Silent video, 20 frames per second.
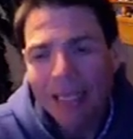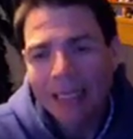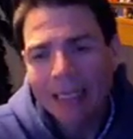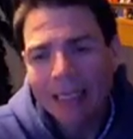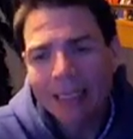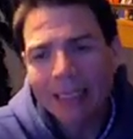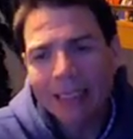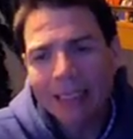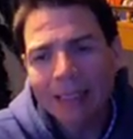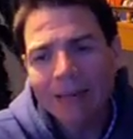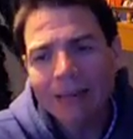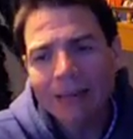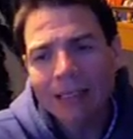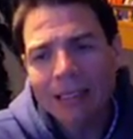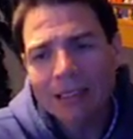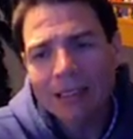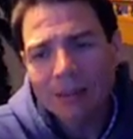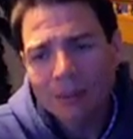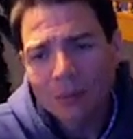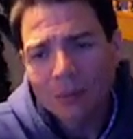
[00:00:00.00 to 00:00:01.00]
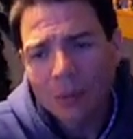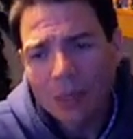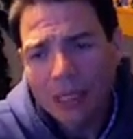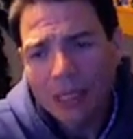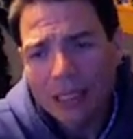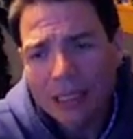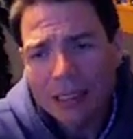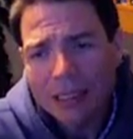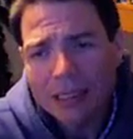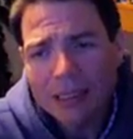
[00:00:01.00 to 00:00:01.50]
And these are
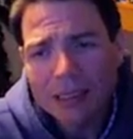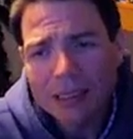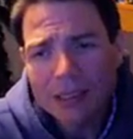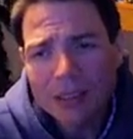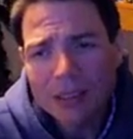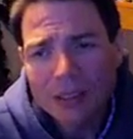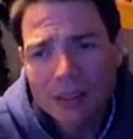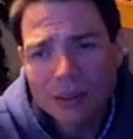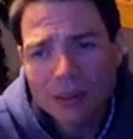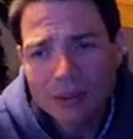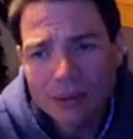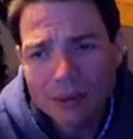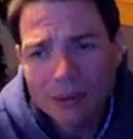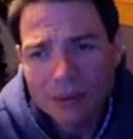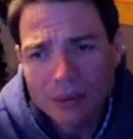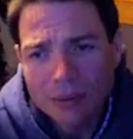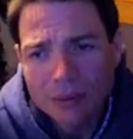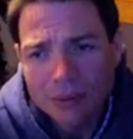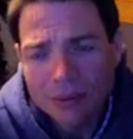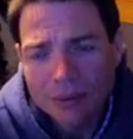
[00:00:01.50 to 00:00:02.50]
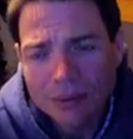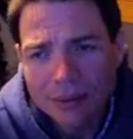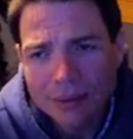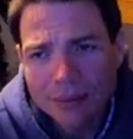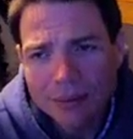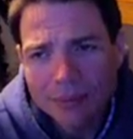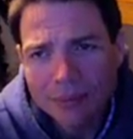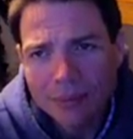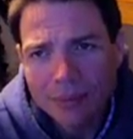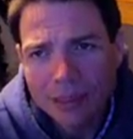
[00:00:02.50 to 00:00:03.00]
ways to
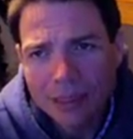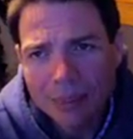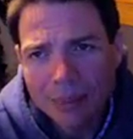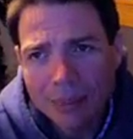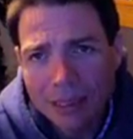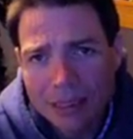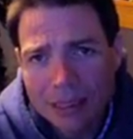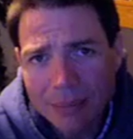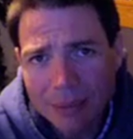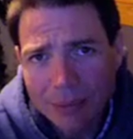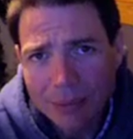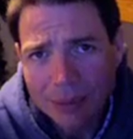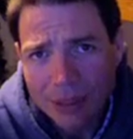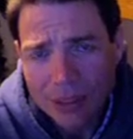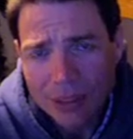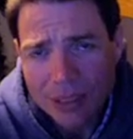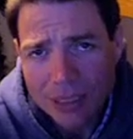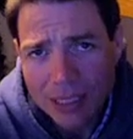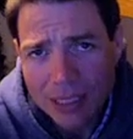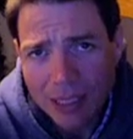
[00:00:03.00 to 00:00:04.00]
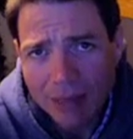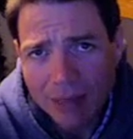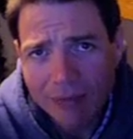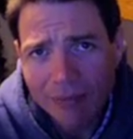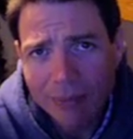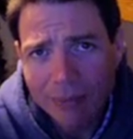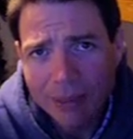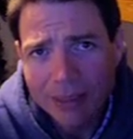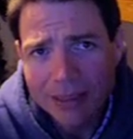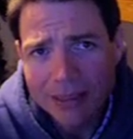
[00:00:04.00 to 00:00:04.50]
become intimate with
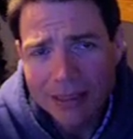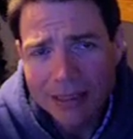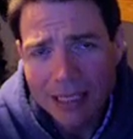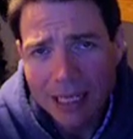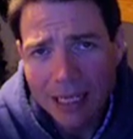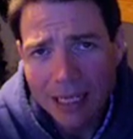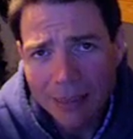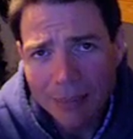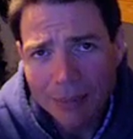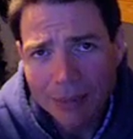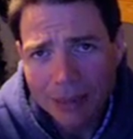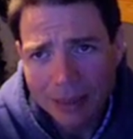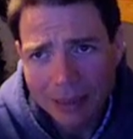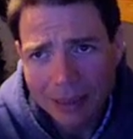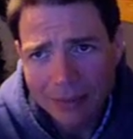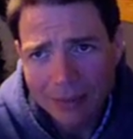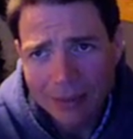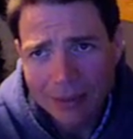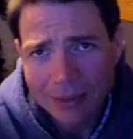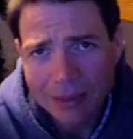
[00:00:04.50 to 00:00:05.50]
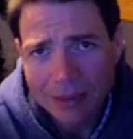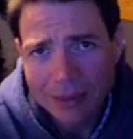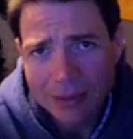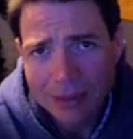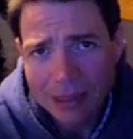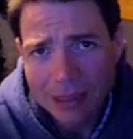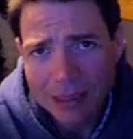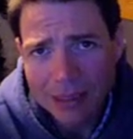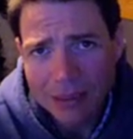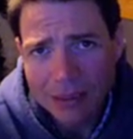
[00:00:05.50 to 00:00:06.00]
yourself. But I believe
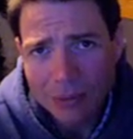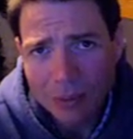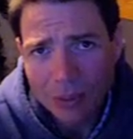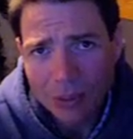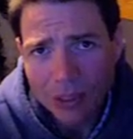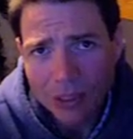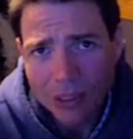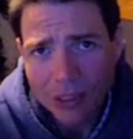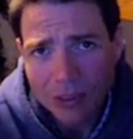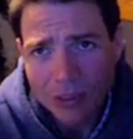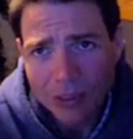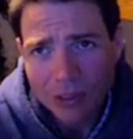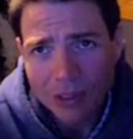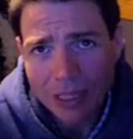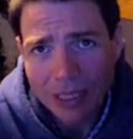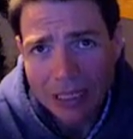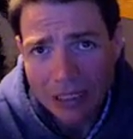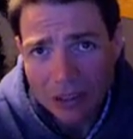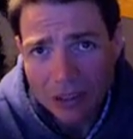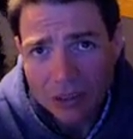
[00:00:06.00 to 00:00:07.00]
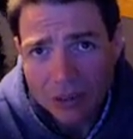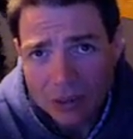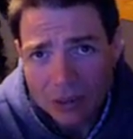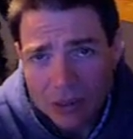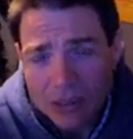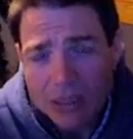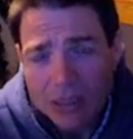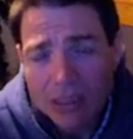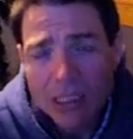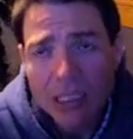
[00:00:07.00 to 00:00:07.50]
this is where your
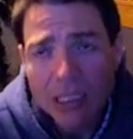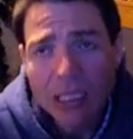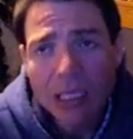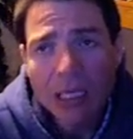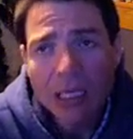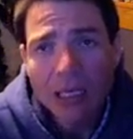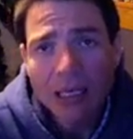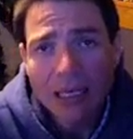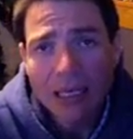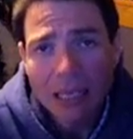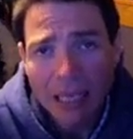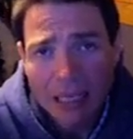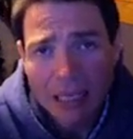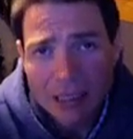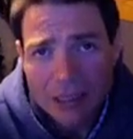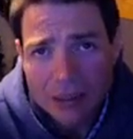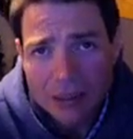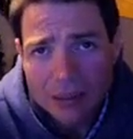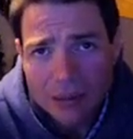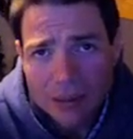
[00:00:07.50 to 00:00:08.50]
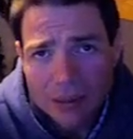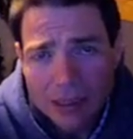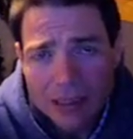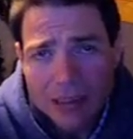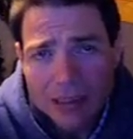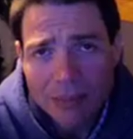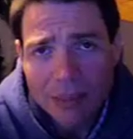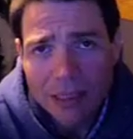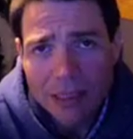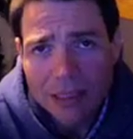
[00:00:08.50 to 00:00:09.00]
angels guide you. They
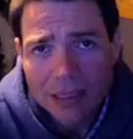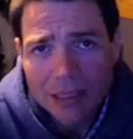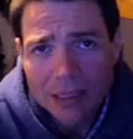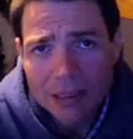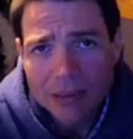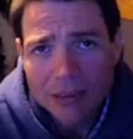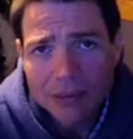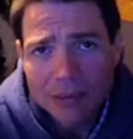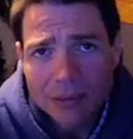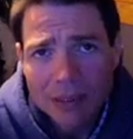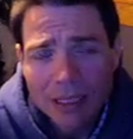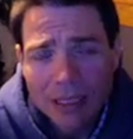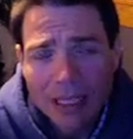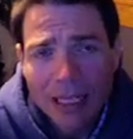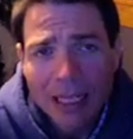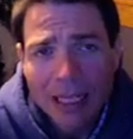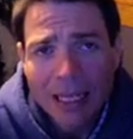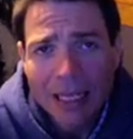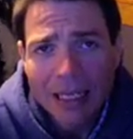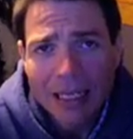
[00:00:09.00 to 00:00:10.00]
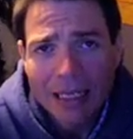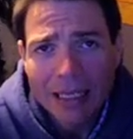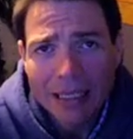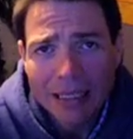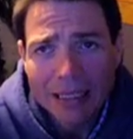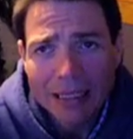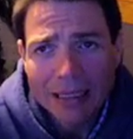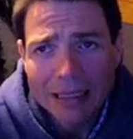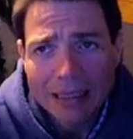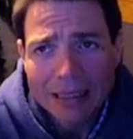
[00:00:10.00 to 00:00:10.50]
speak to you.
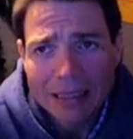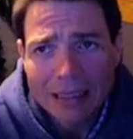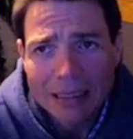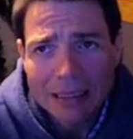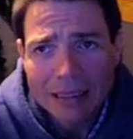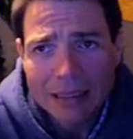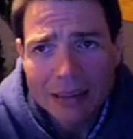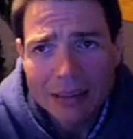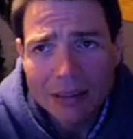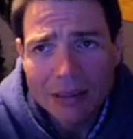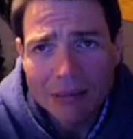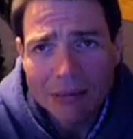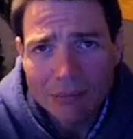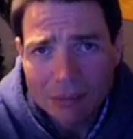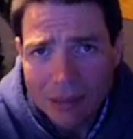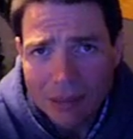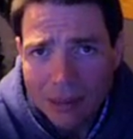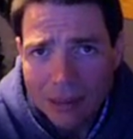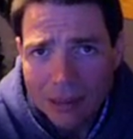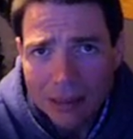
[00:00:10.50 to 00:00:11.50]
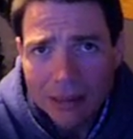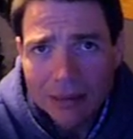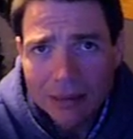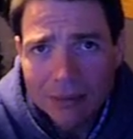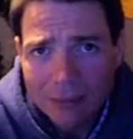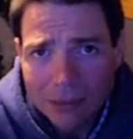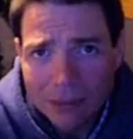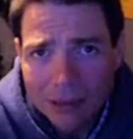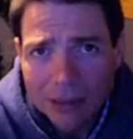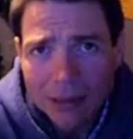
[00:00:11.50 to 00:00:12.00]
And you really,
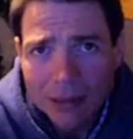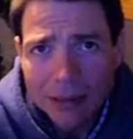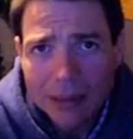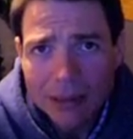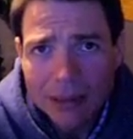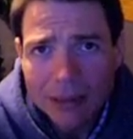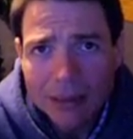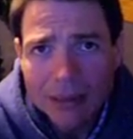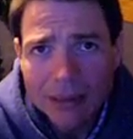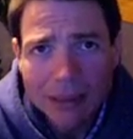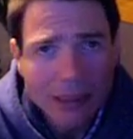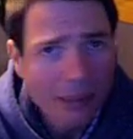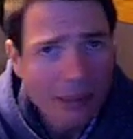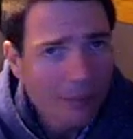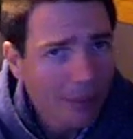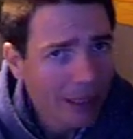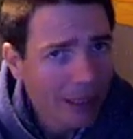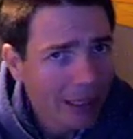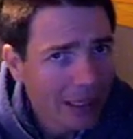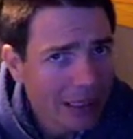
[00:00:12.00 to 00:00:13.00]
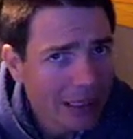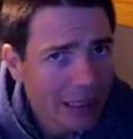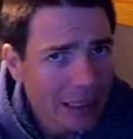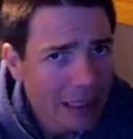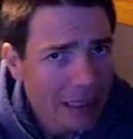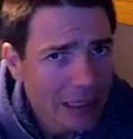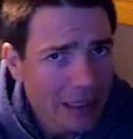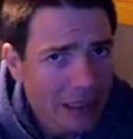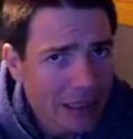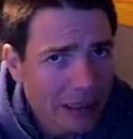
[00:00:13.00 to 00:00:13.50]
really need to pay
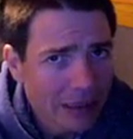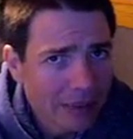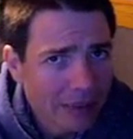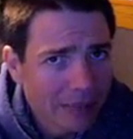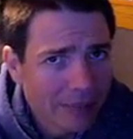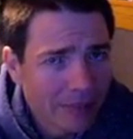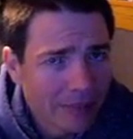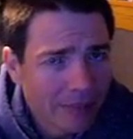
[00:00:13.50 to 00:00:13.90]
attention.